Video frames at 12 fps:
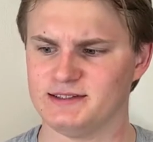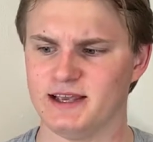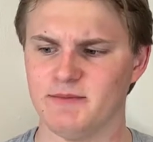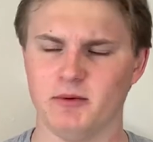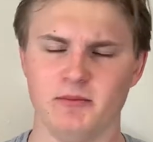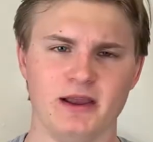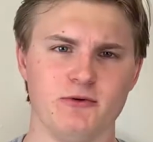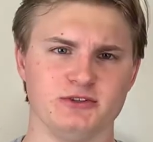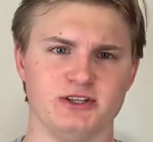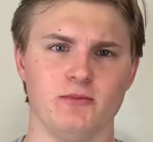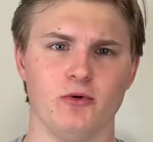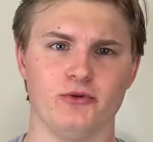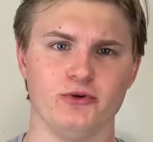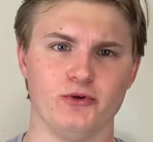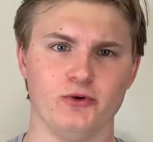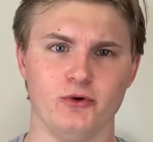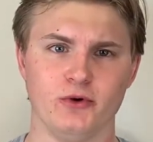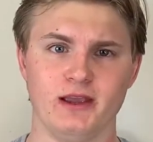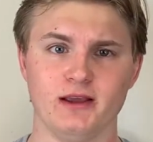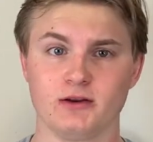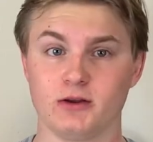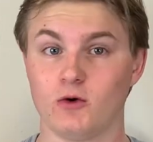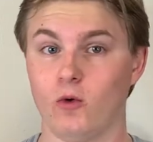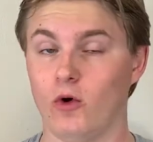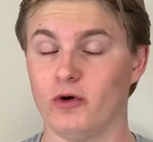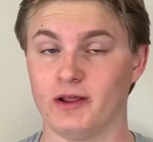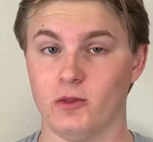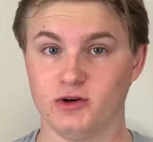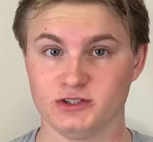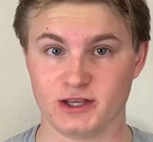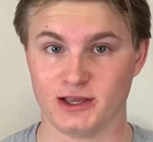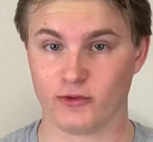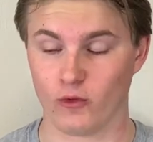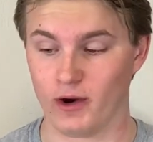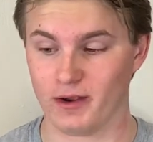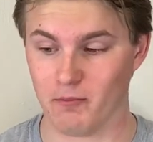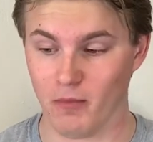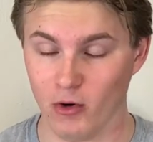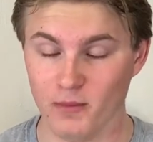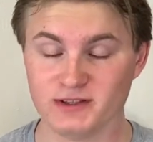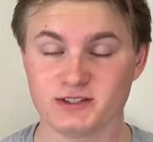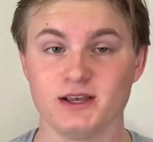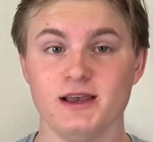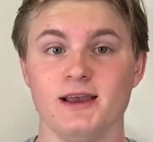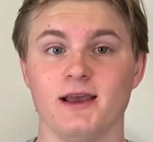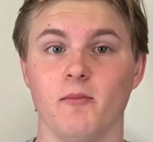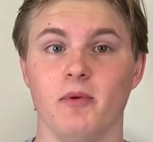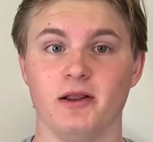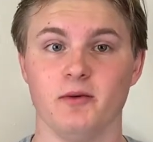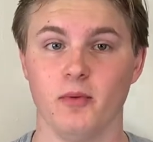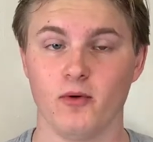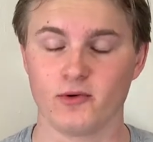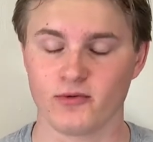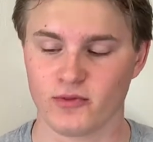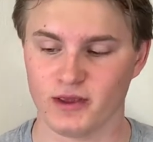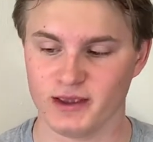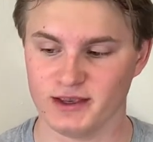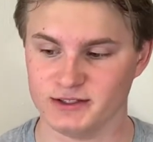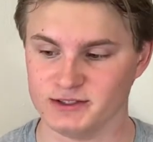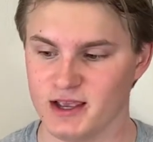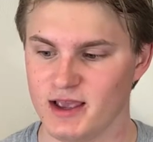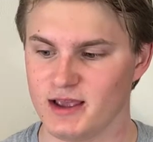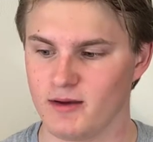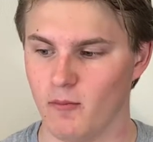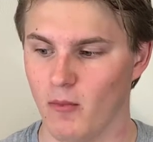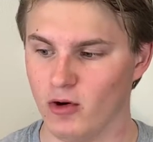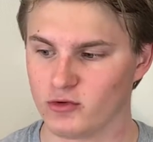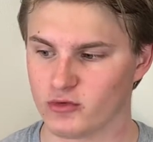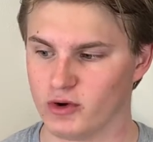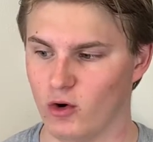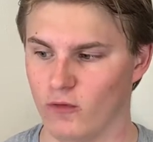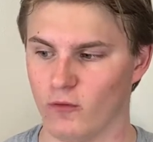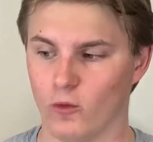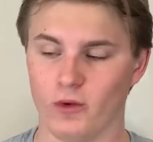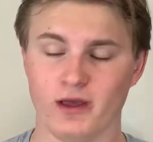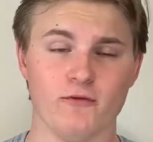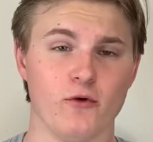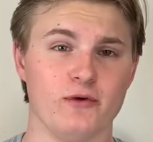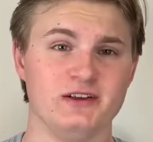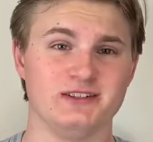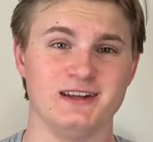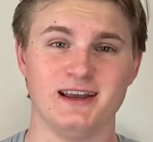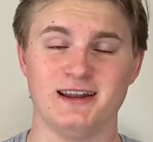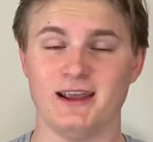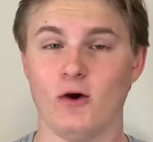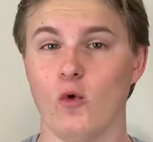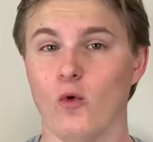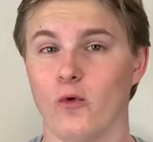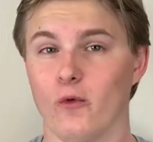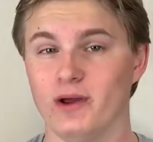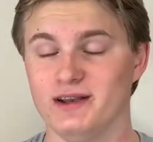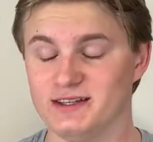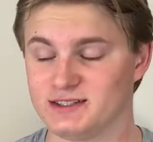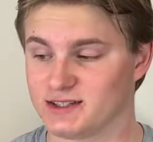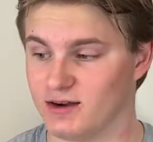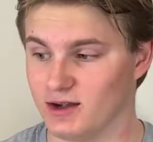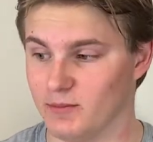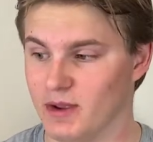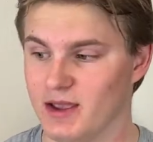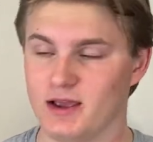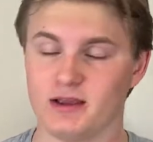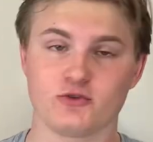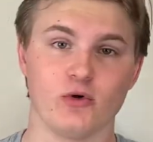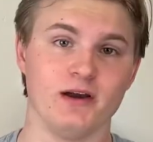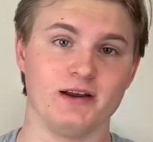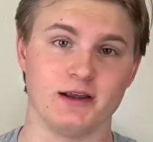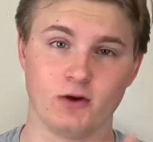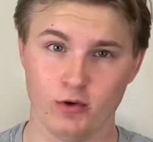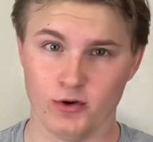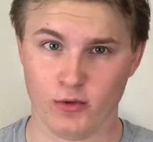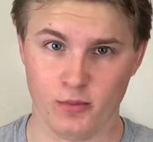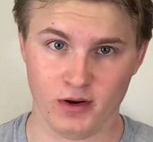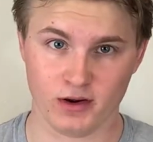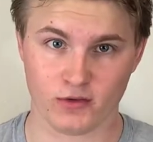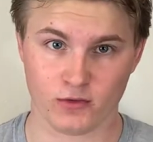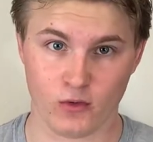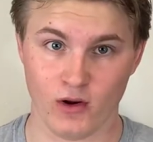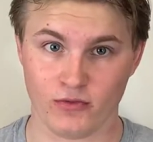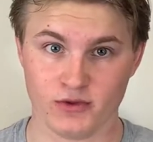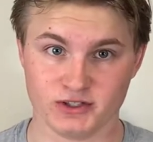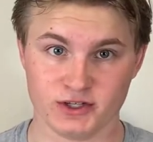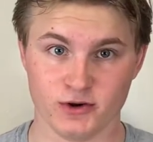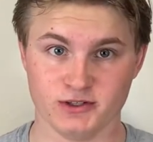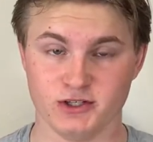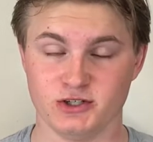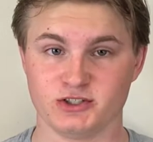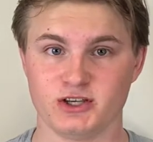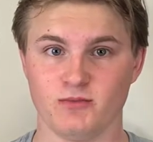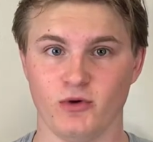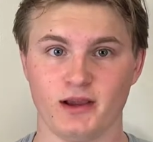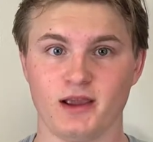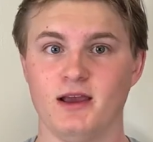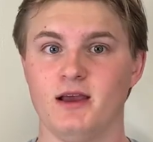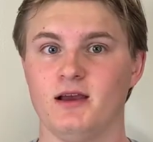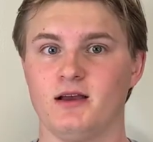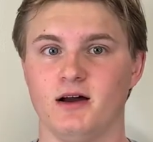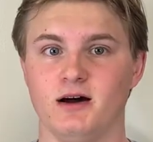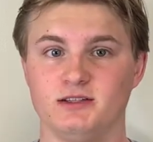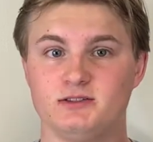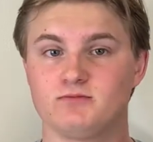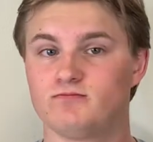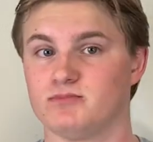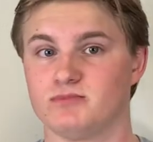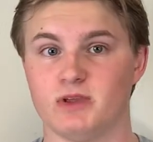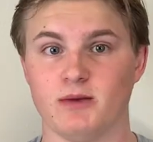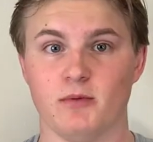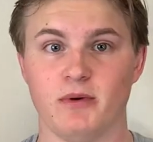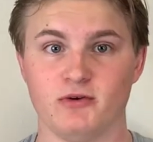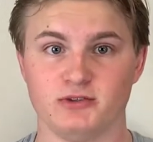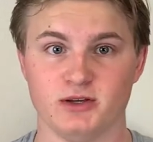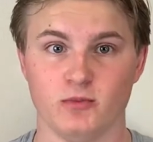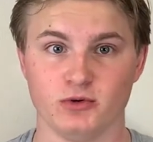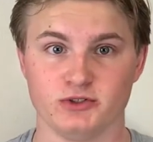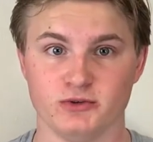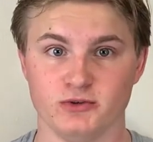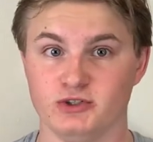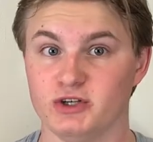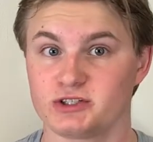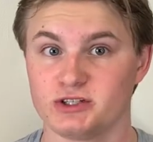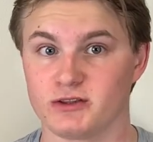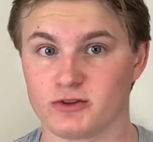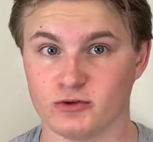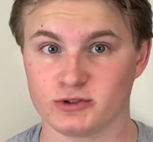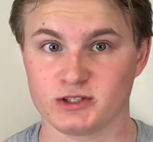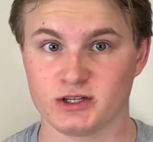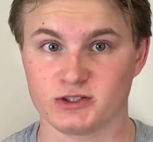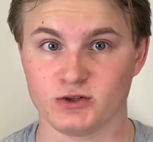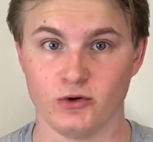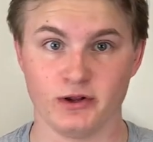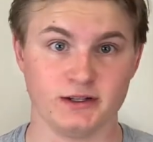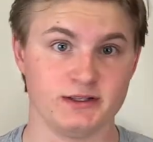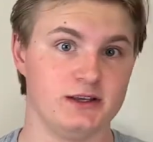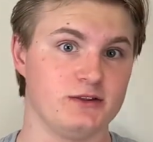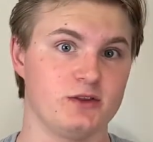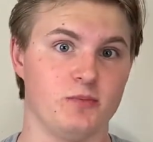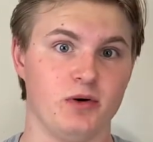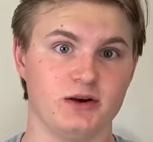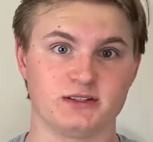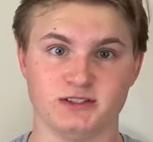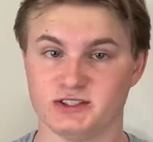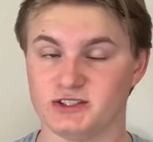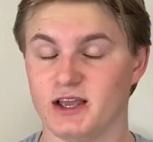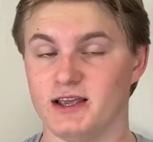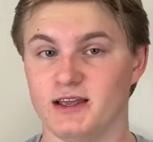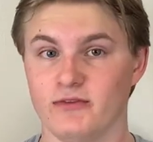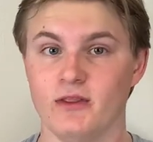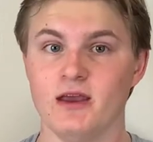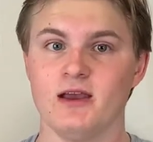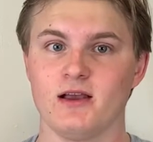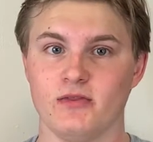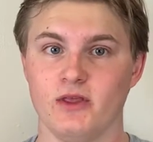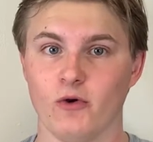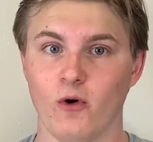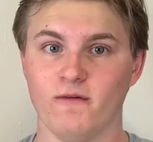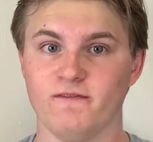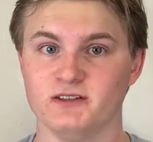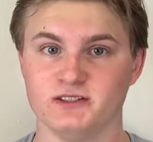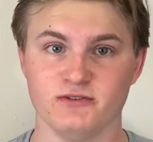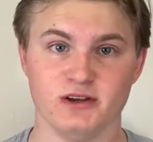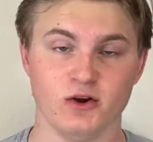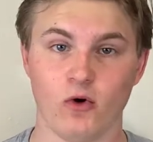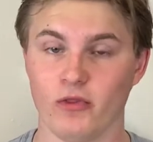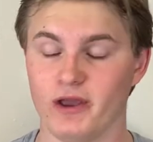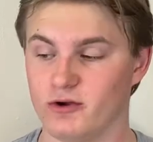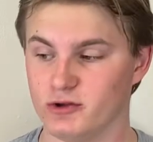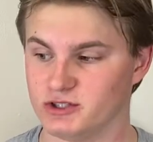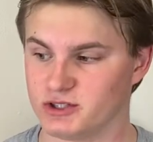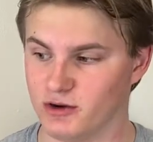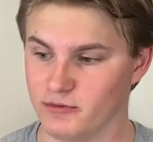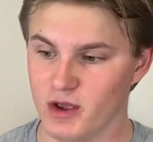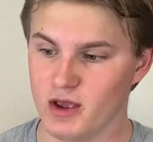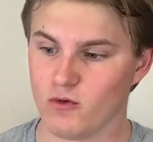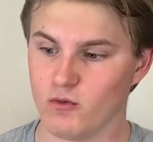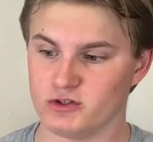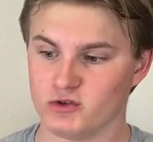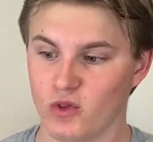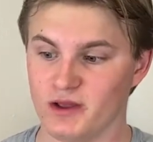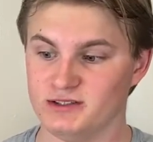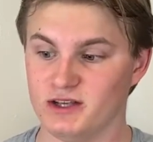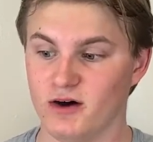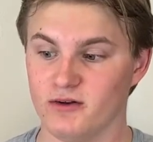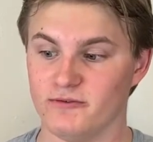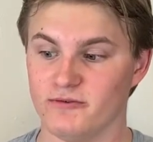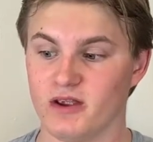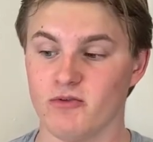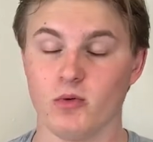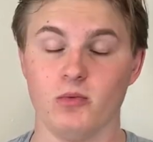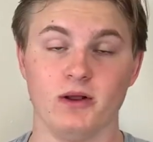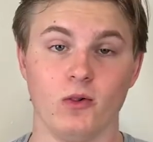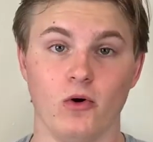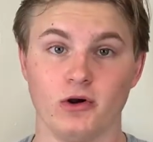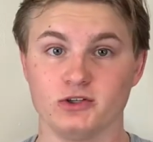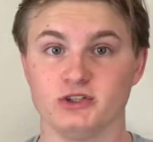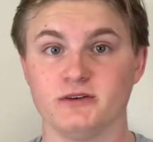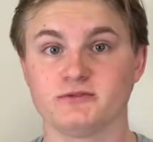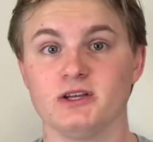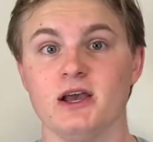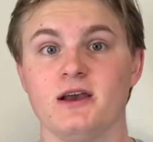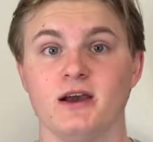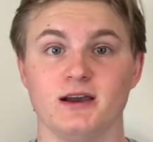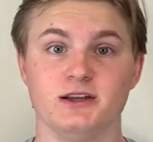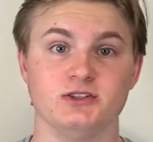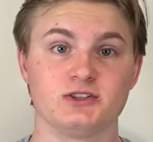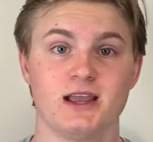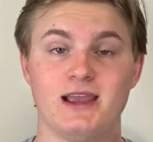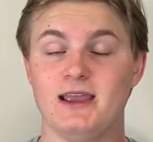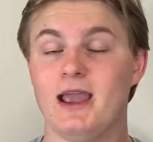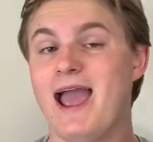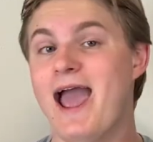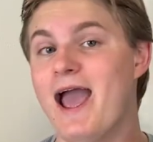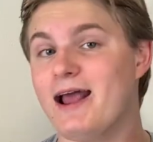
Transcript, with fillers: Tampa Bay was able to get quality looks at the right moments. But important thing is, Montreal, for whatever reason, had a horrendous time trying to clear the puck throughout the series. It just seemed like uh, Tampa Bay was able to just get their sticks on it, get the puck to stay in their offensive end, all that good stuff, which led to unfavorably long shifts against a